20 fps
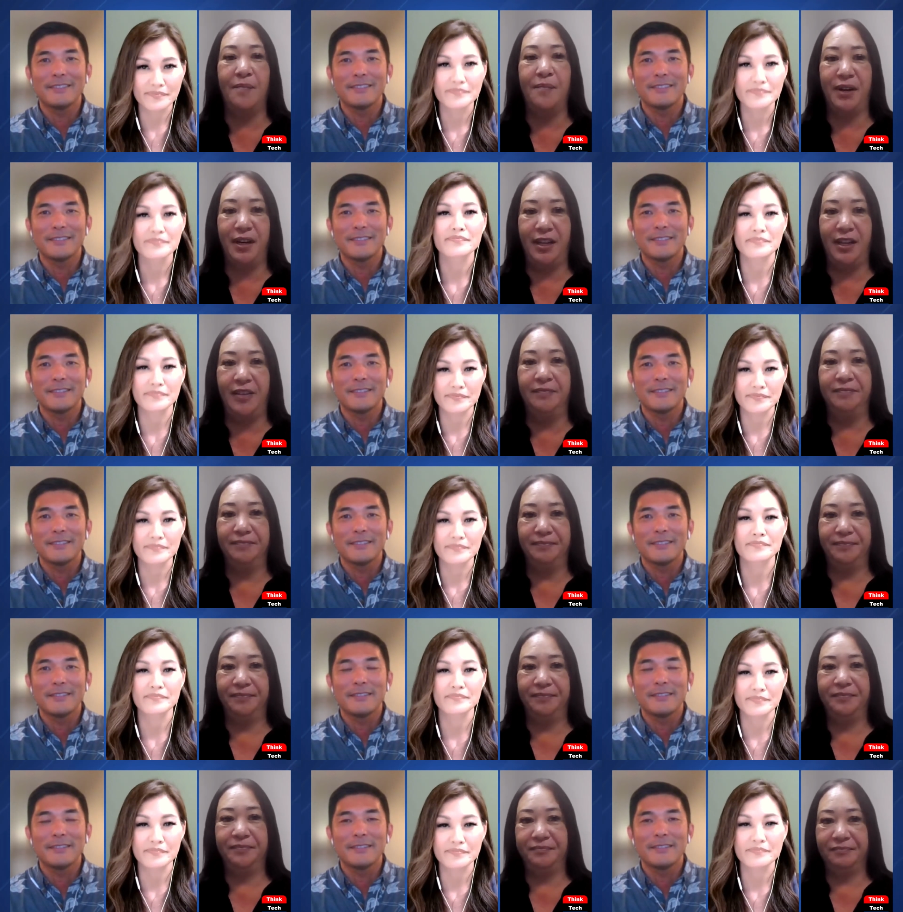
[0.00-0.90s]
Speaker 1: company.
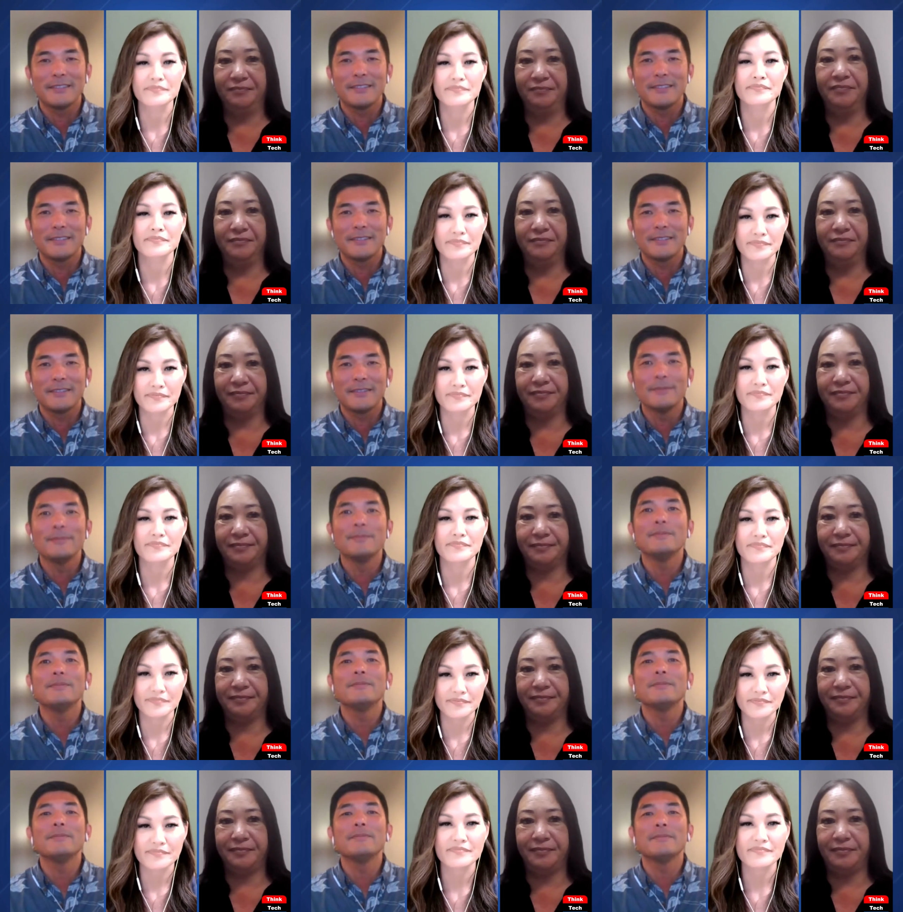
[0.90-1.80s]

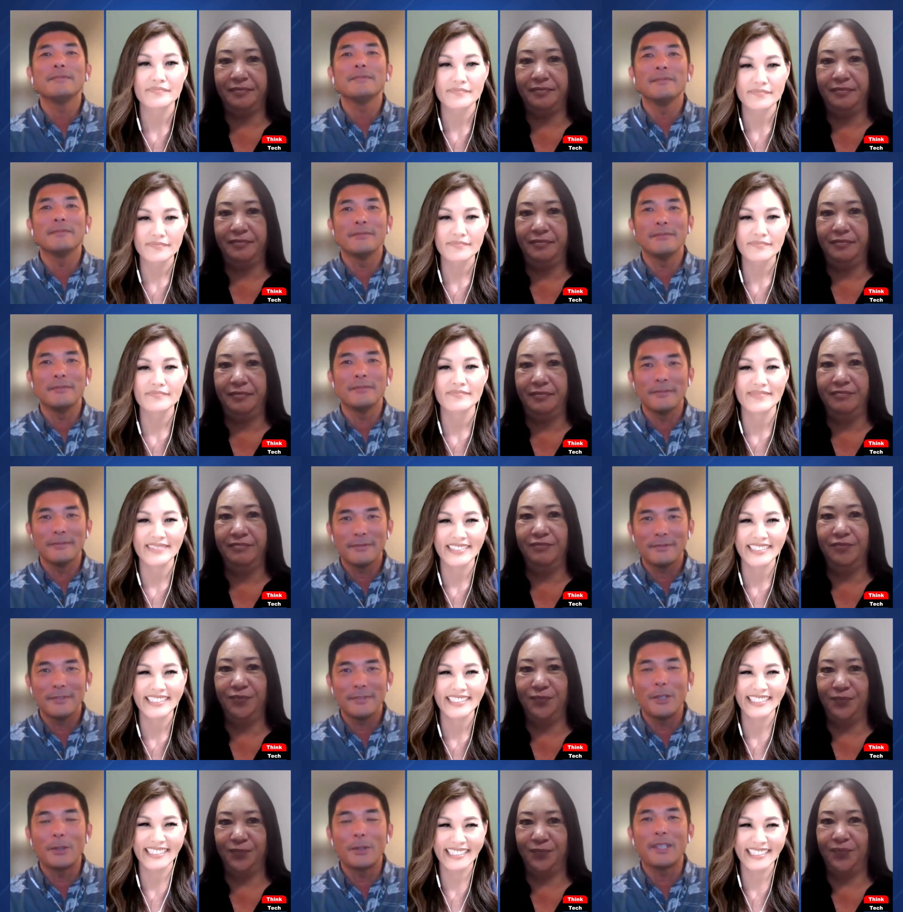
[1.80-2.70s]
Speaker 2: Mm,
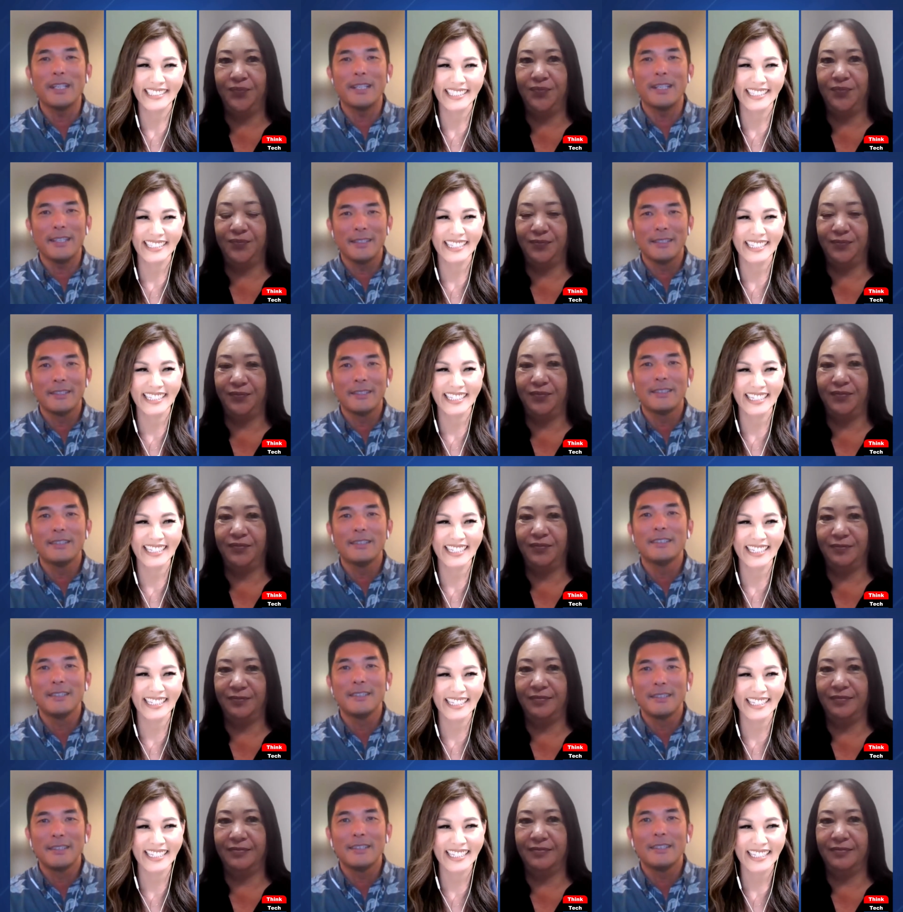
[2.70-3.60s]
okay.
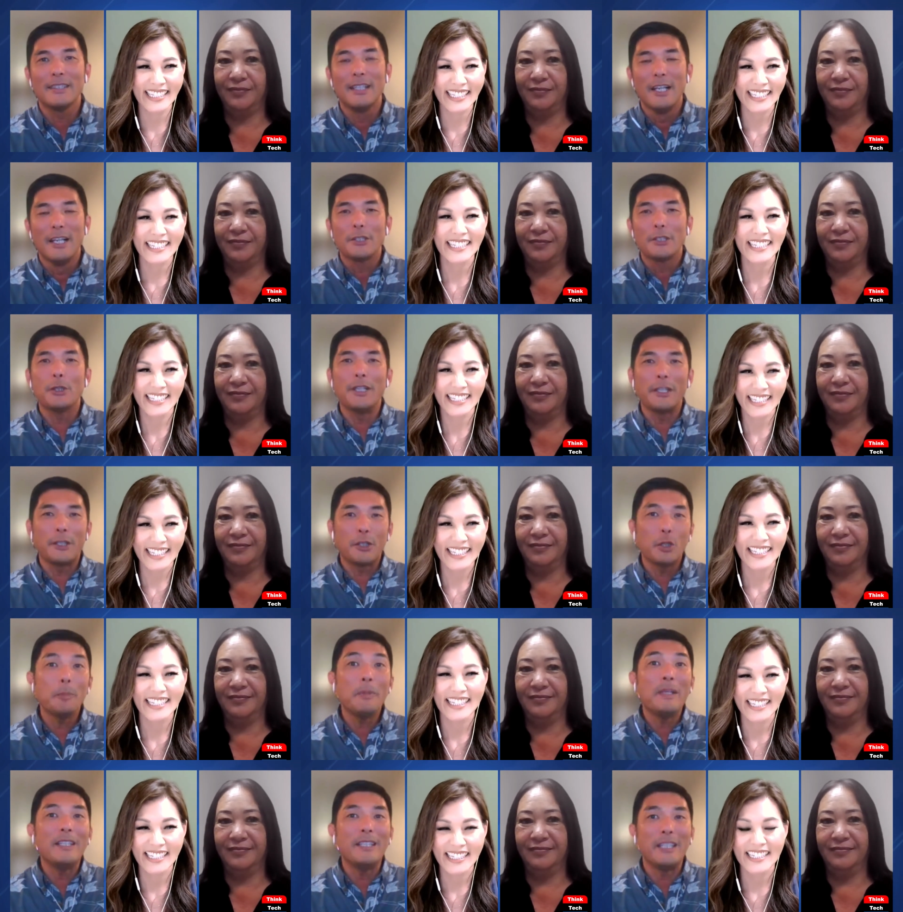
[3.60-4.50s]
So it
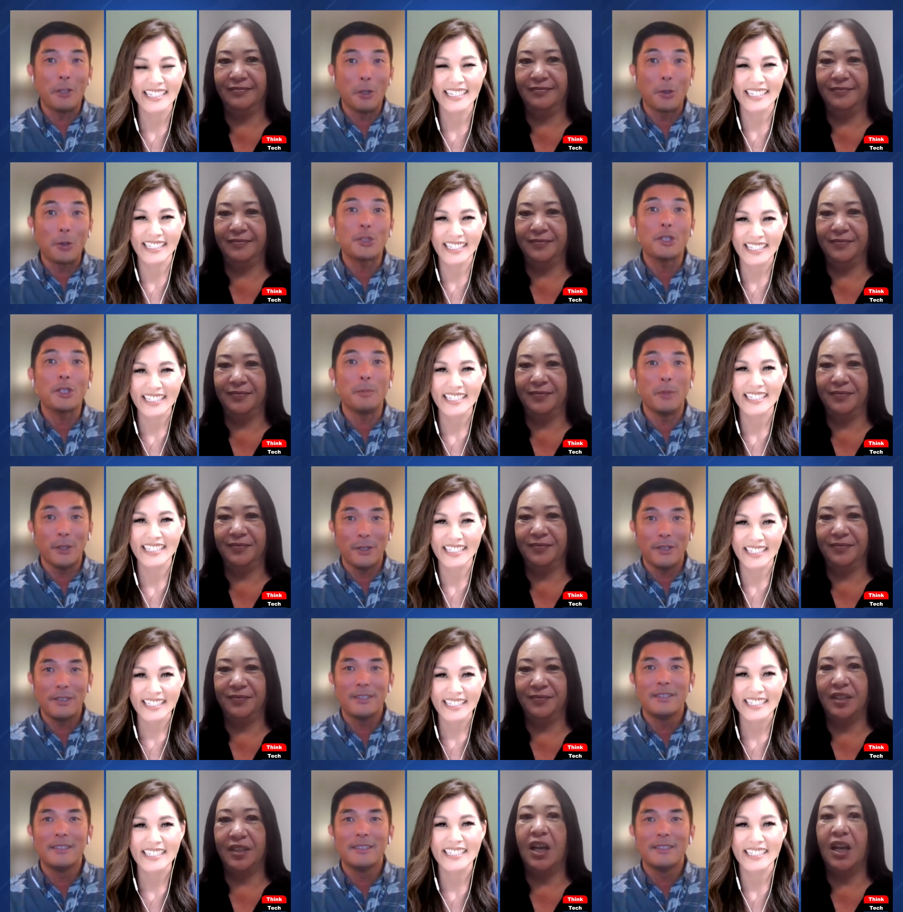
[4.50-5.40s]
could be negotiable.
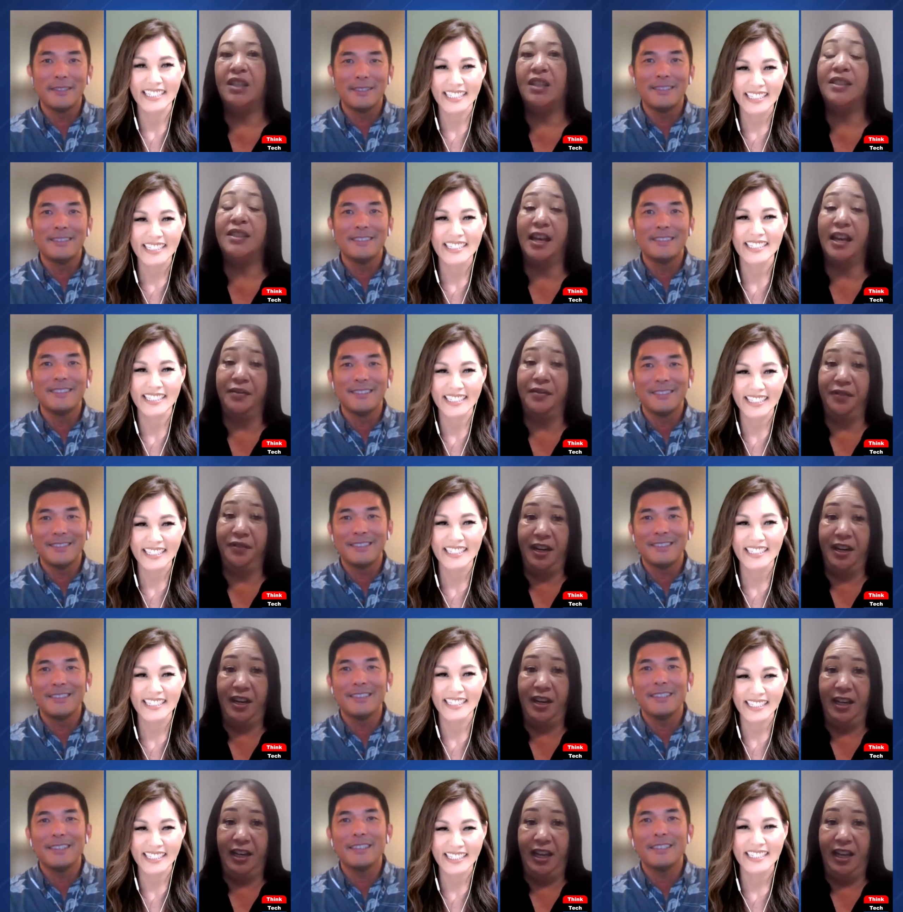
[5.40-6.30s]

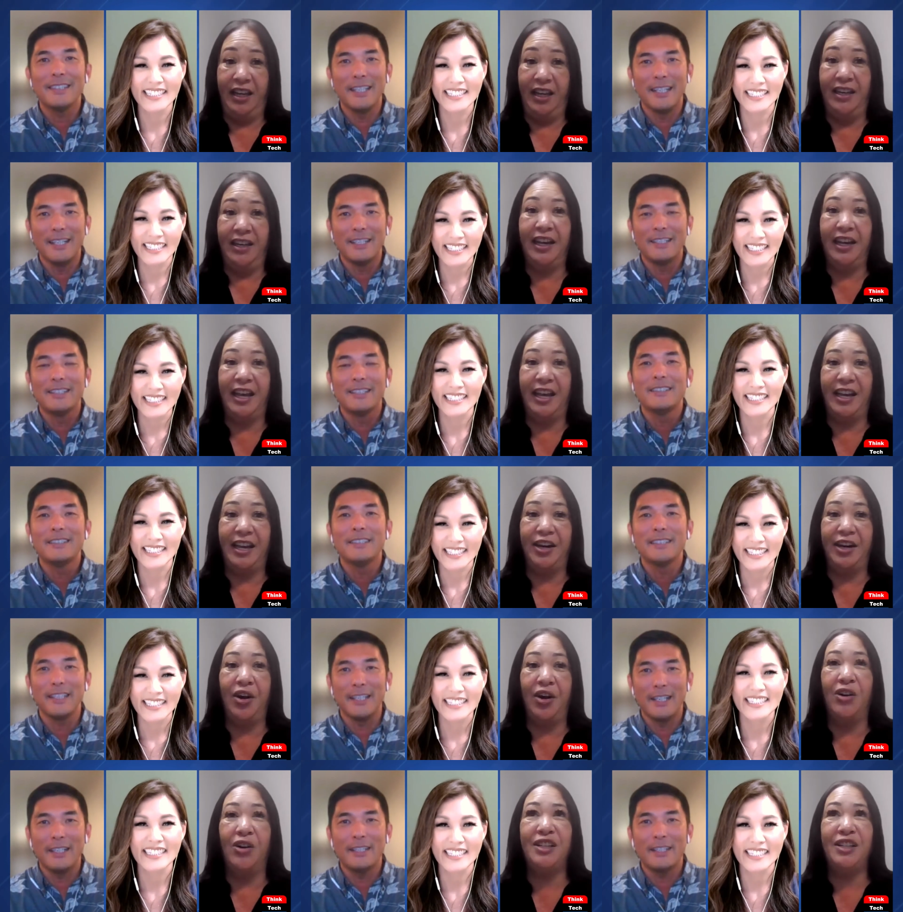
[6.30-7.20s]
Speaker 1: Definitely. Yeah, and
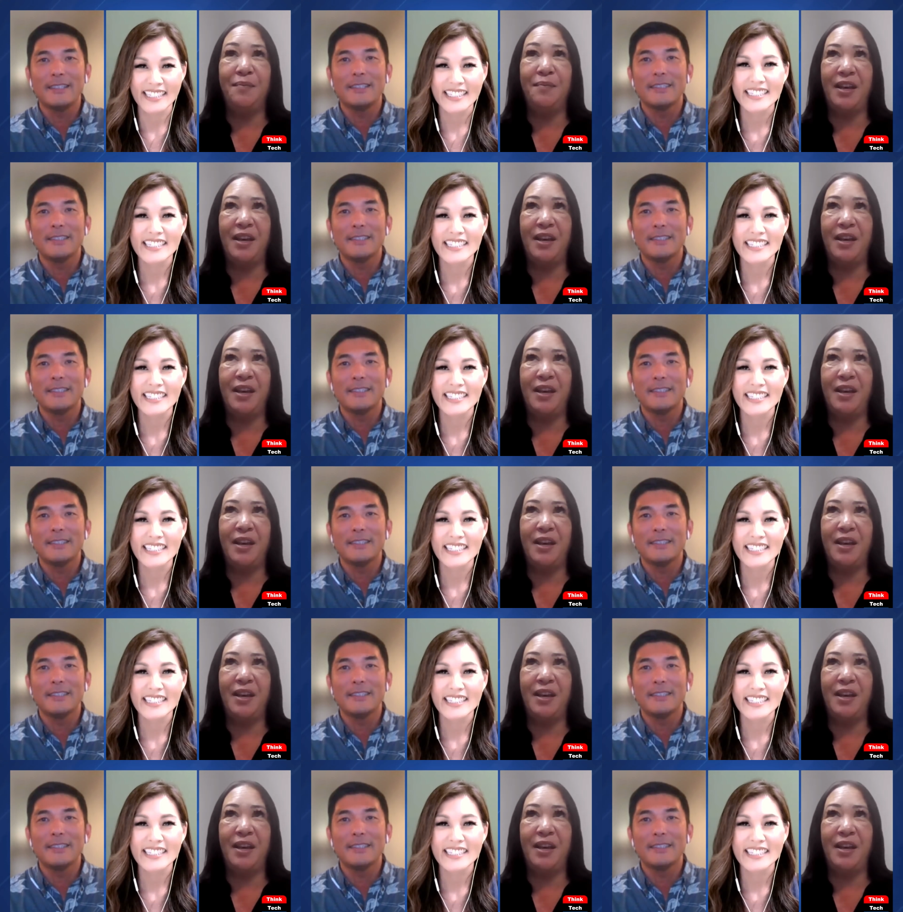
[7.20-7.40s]
it yeah. all